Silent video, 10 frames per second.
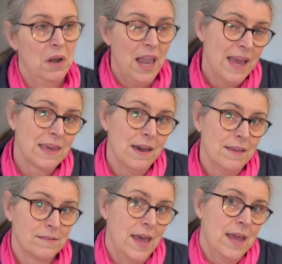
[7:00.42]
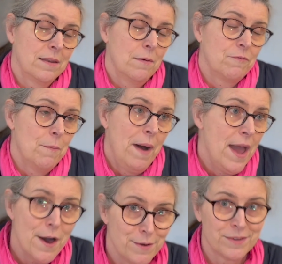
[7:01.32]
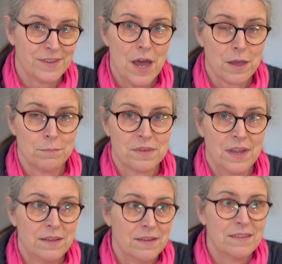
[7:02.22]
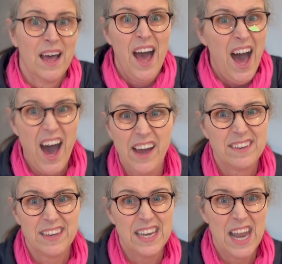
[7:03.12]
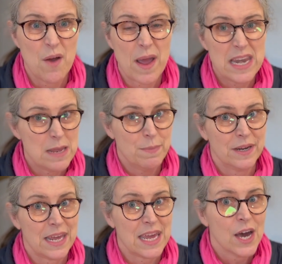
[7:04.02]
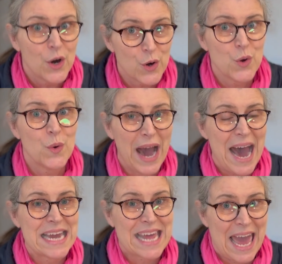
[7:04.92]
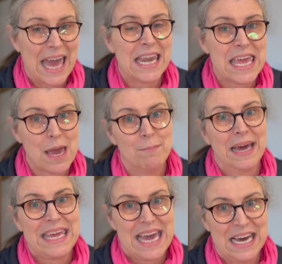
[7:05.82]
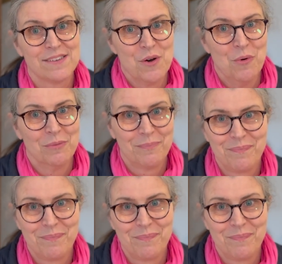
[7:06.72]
like I said, from my own circumstances, I didn't know anybody who had any money at all.